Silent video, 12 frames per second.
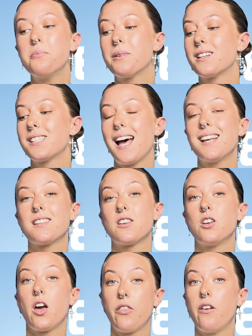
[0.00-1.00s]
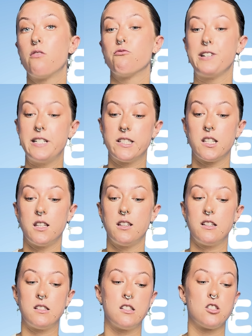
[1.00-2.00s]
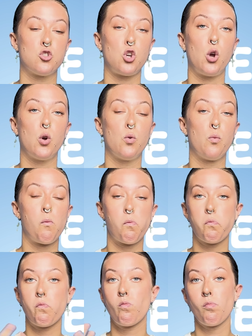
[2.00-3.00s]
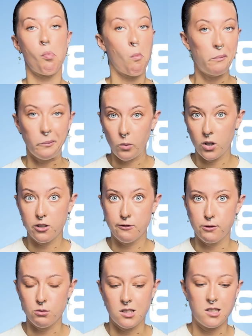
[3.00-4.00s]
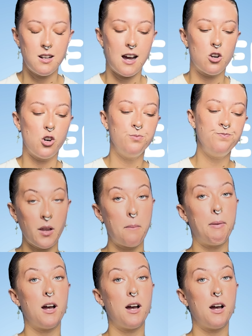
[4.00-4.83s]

because that is another reason that this is so wonderful to snack on.